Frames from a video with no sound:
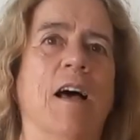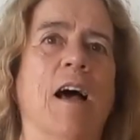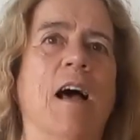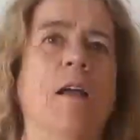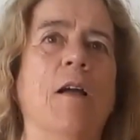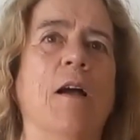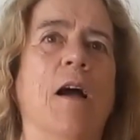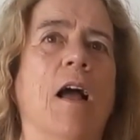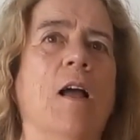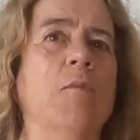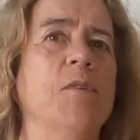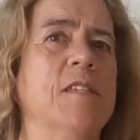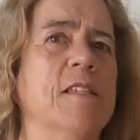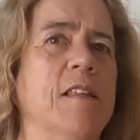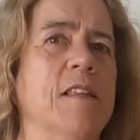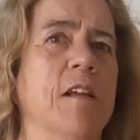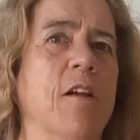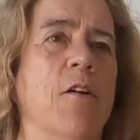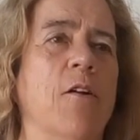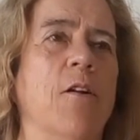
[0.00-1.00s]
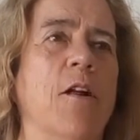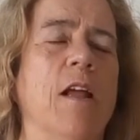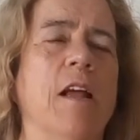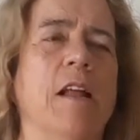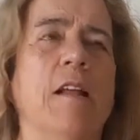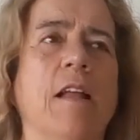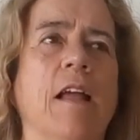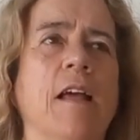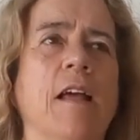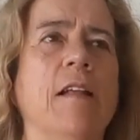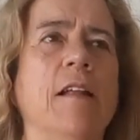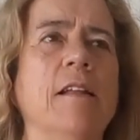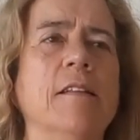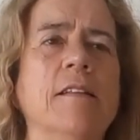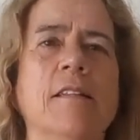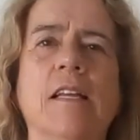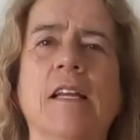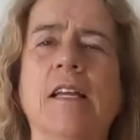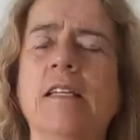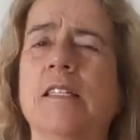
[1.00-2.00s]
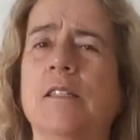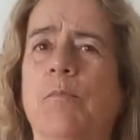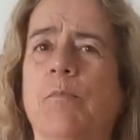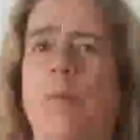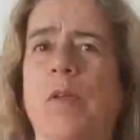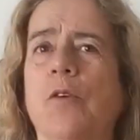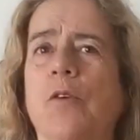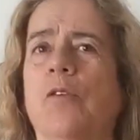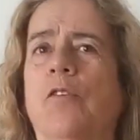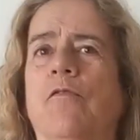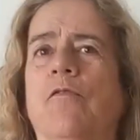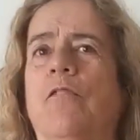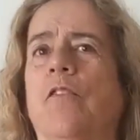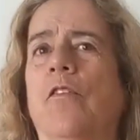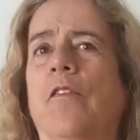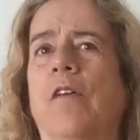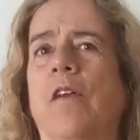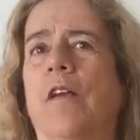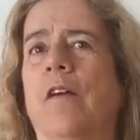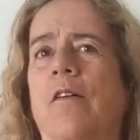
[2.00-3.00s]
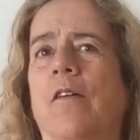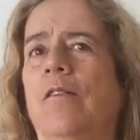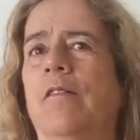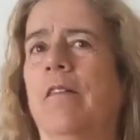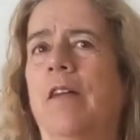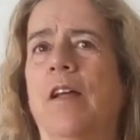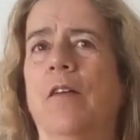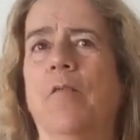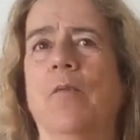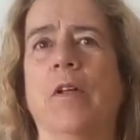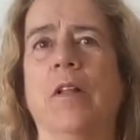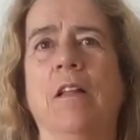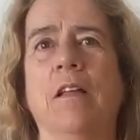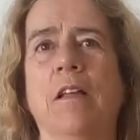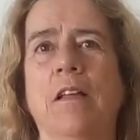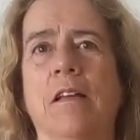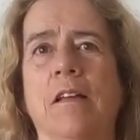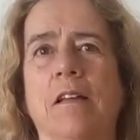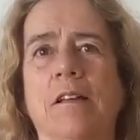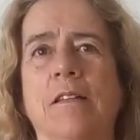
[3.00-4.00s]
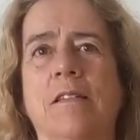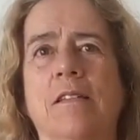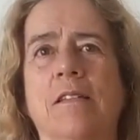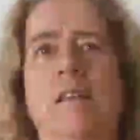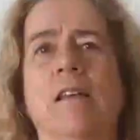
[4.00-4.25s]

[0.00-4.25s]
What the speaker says: I was there, and it's beautiful there. It really is.